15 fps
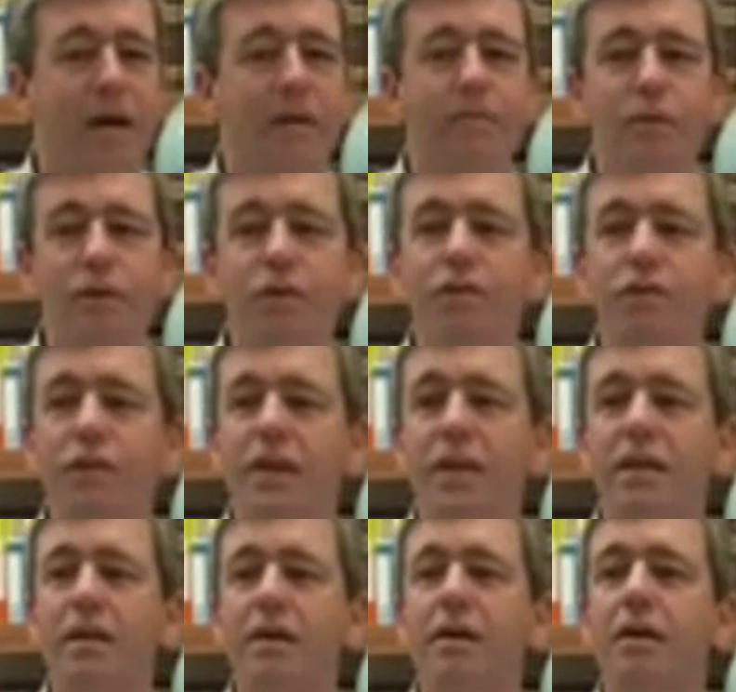by
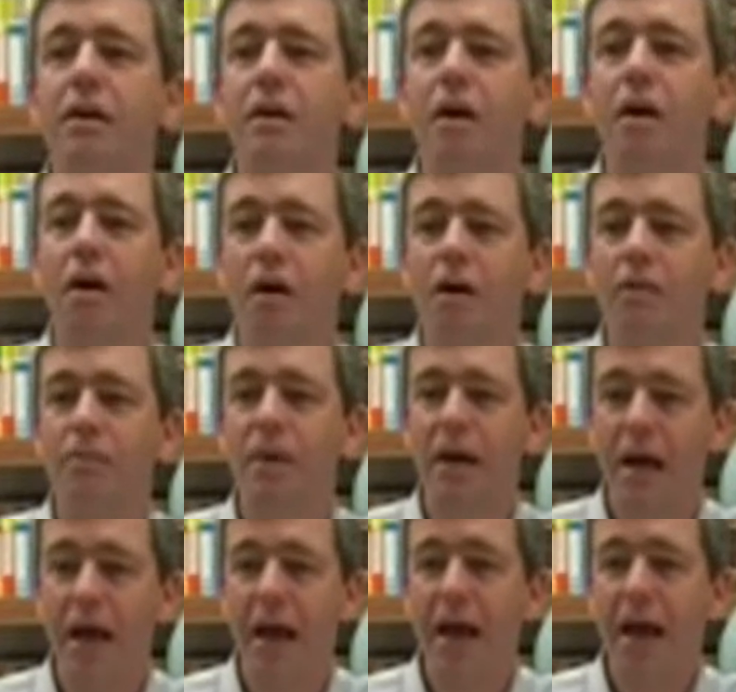moving
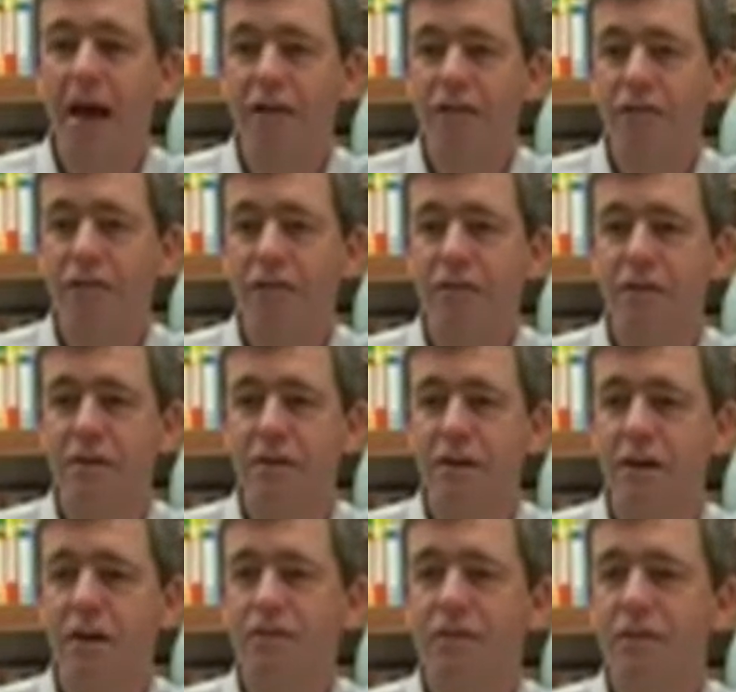on behalf
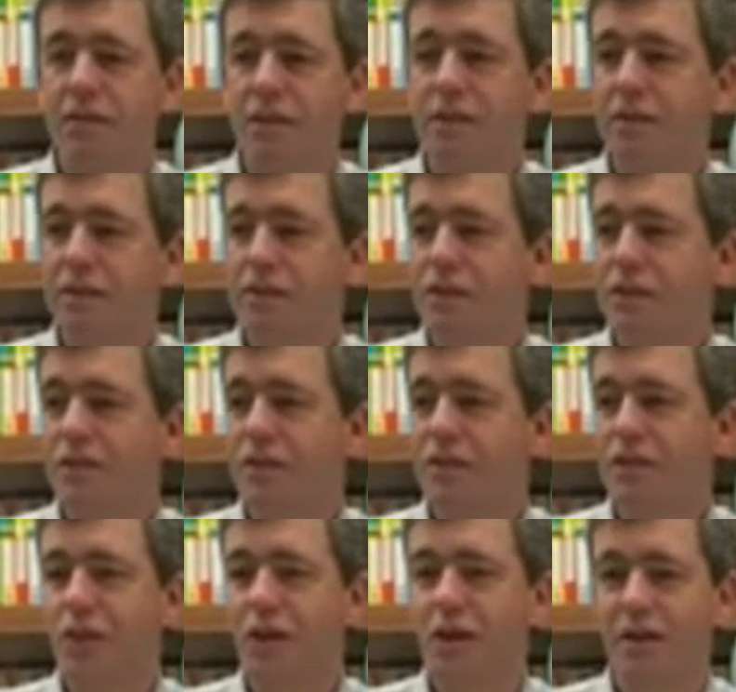of this
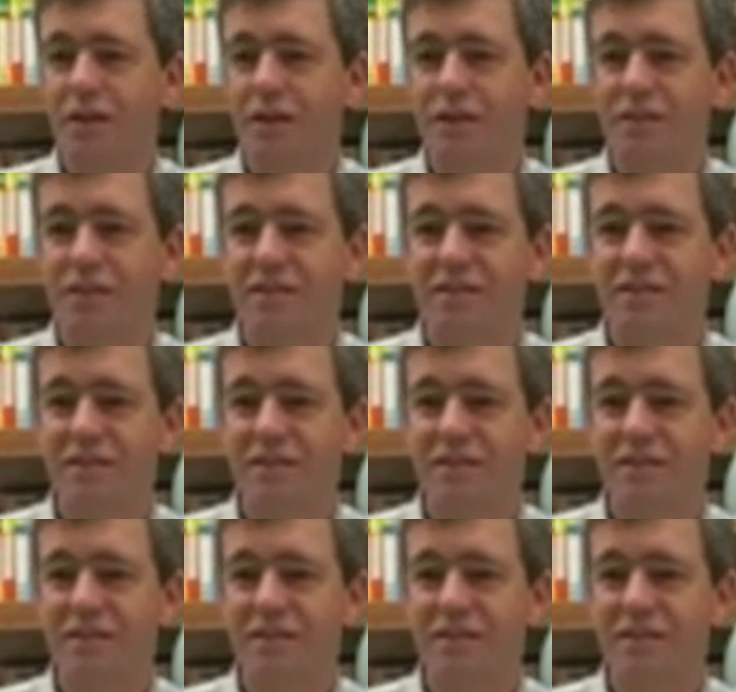undeserving child.